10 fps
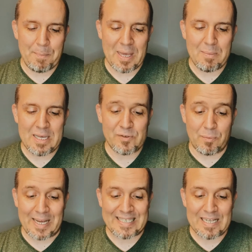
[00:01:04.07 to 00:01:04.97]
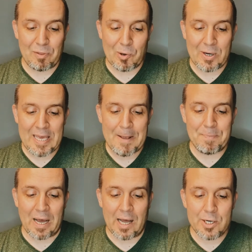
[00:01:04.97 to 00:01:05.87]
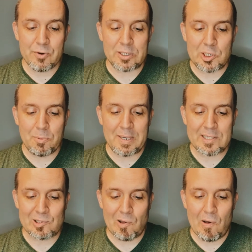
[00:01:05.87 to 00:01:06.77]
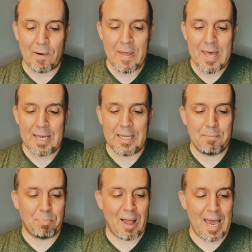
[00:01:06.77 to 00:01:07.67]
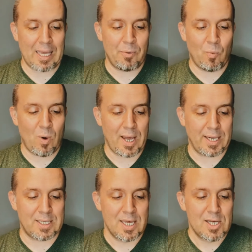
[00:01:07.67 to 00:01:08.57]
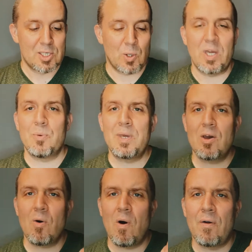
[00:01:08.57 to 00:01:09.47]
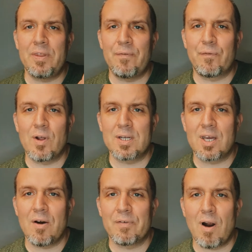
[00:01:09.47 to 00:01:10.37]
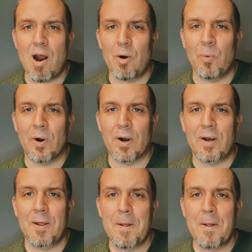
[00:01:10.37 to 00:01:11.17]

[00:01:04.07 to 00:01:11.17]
Baby. It's from 1938, 102 minutes long in black and white. So here we go on the front cover artwork.